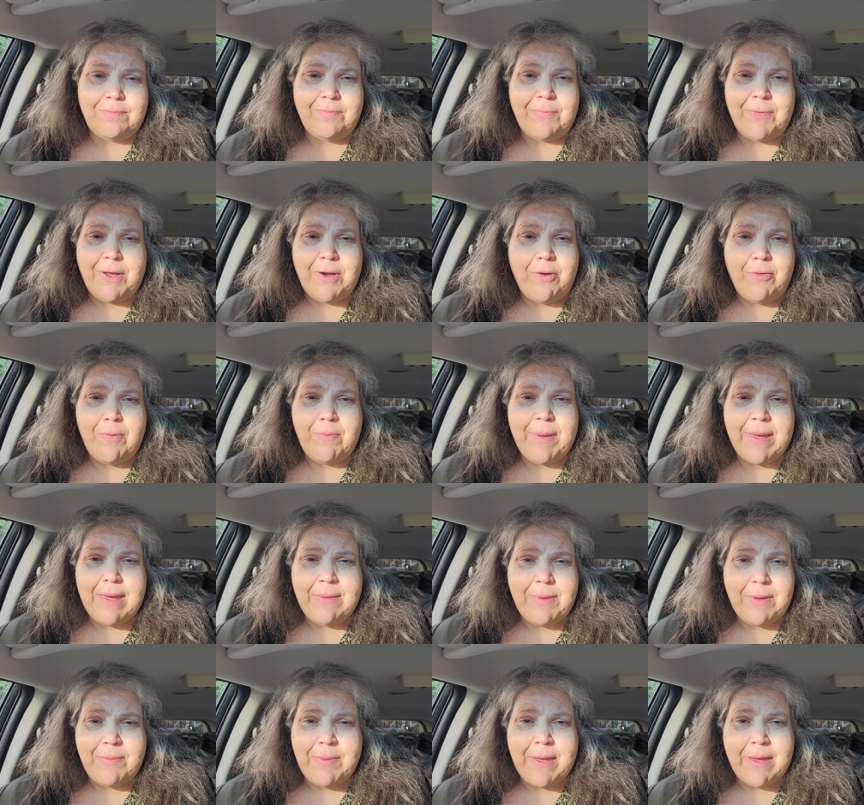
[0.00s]
you know a
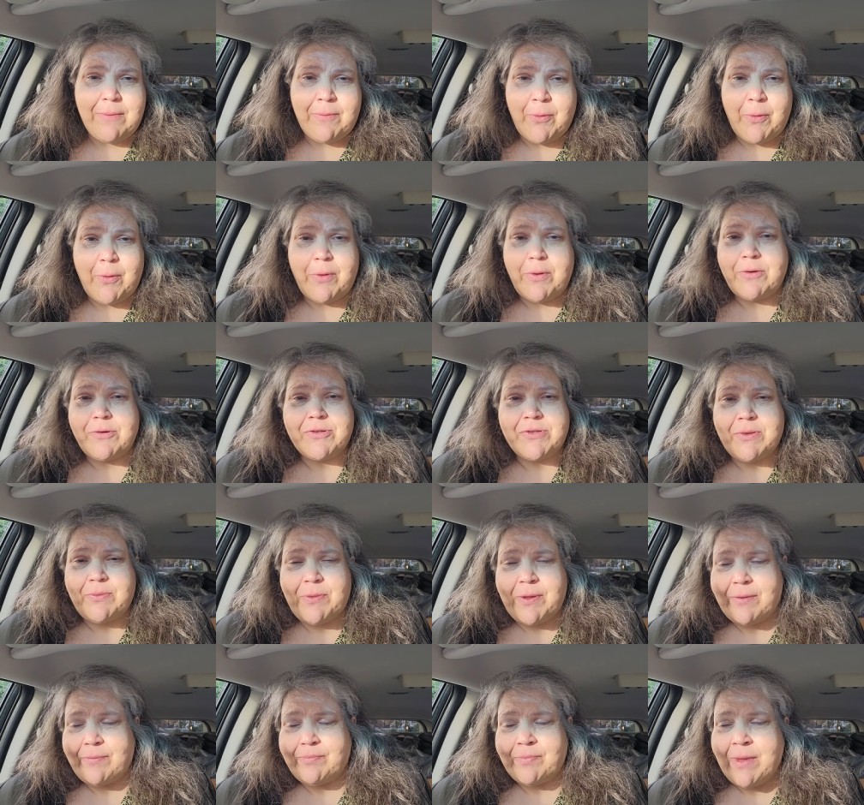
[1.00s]
baby being born or
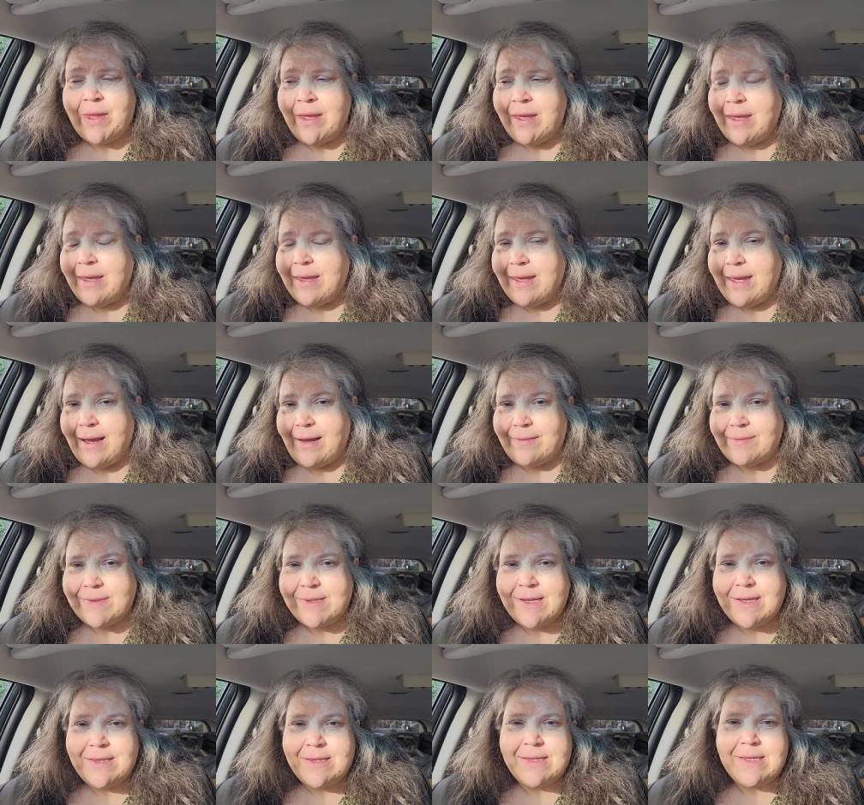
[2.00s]
something yeah
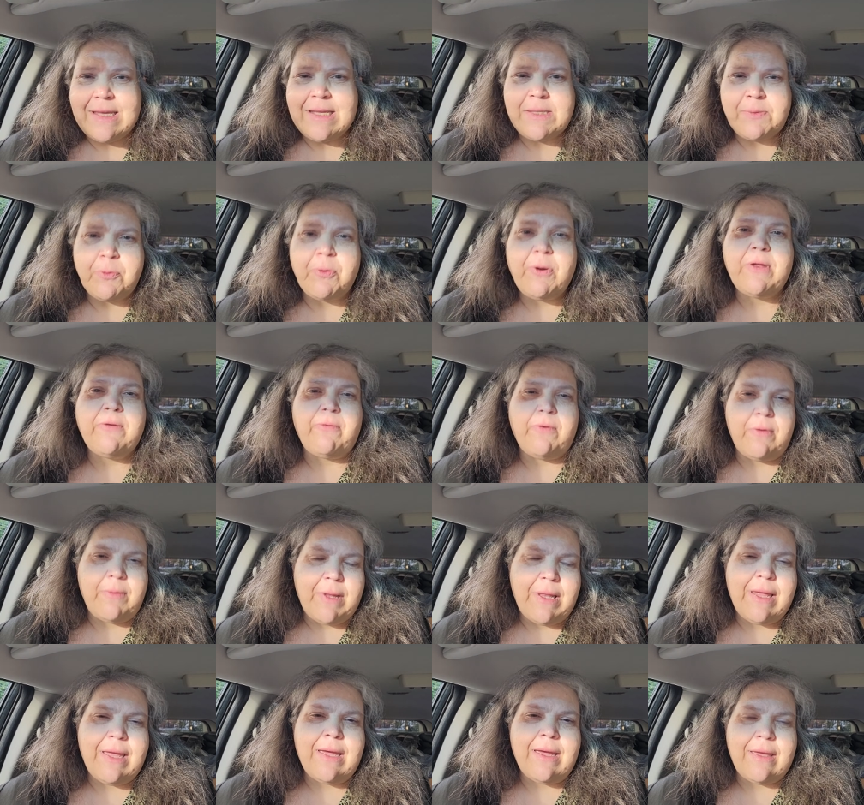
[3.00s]
it's it's pretty
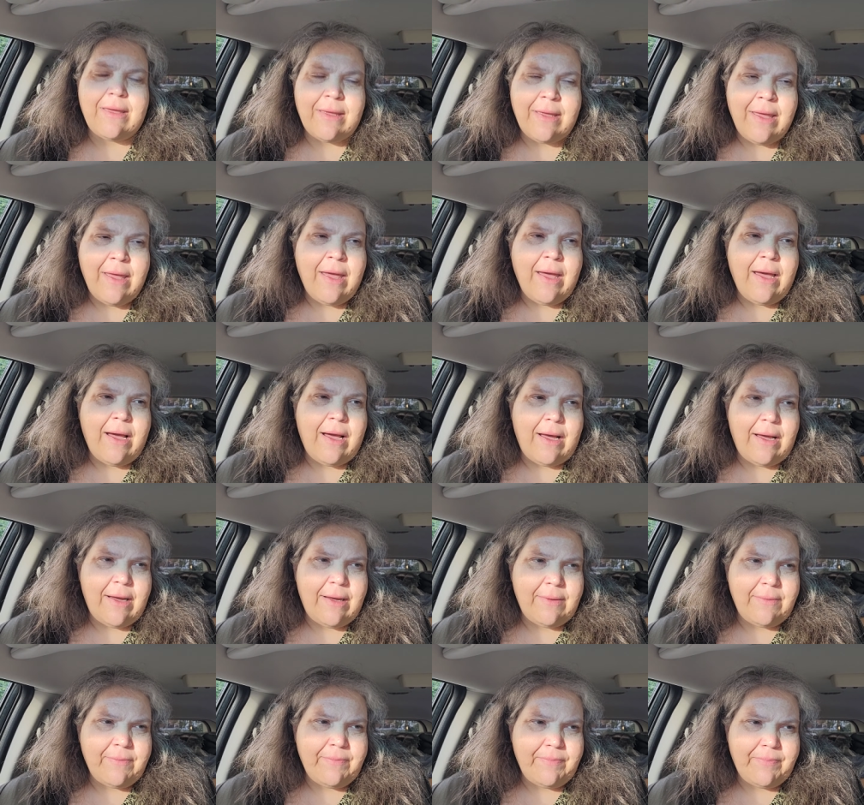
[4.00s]
formulaic
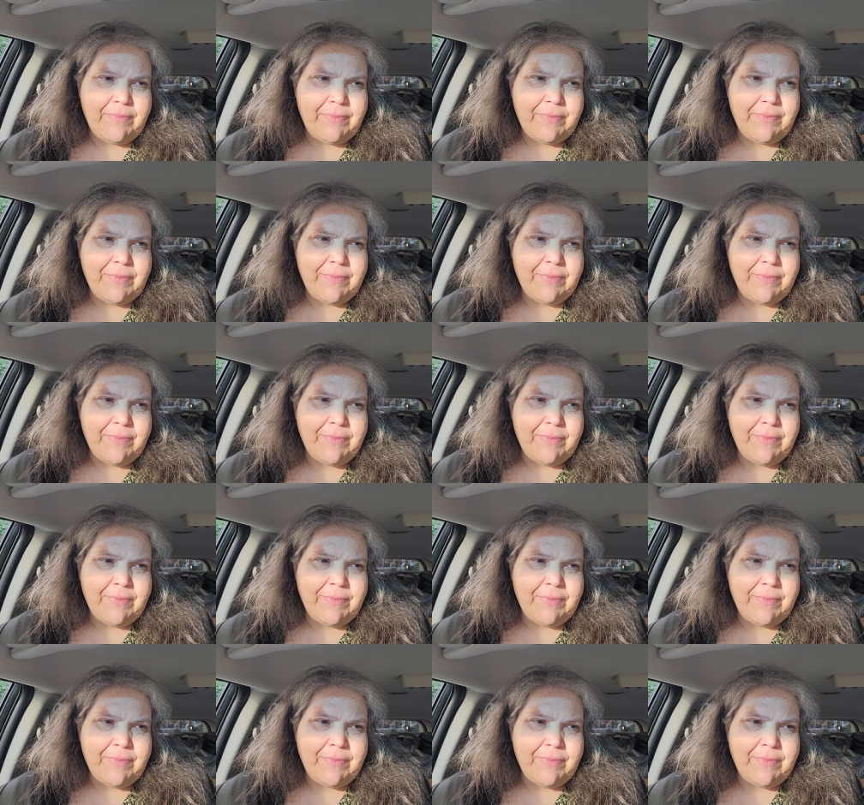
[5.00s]
um